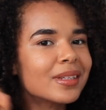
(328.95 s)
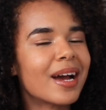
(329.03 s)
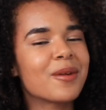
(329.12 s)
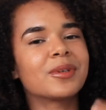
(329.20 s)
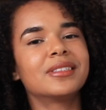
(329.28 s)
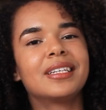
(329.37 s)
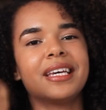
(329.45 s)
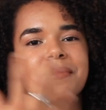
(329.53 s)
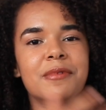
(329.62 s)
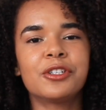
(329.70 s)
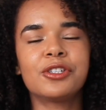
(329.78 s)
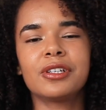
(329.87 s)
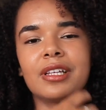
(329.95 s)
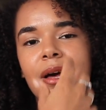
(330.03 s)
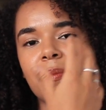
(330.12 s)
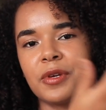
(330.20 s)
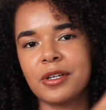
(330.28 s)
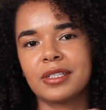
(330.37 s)
I want the image to
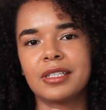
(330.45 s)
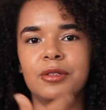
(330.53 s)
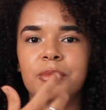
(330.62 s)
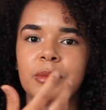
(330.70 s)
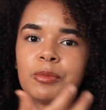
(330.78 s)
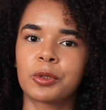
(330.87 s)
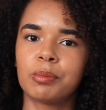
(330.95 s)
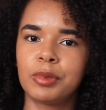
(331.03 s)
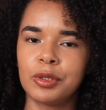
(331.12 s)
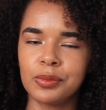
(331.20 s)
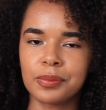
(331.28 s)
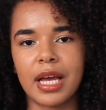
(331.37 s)
appear a little bit more blue.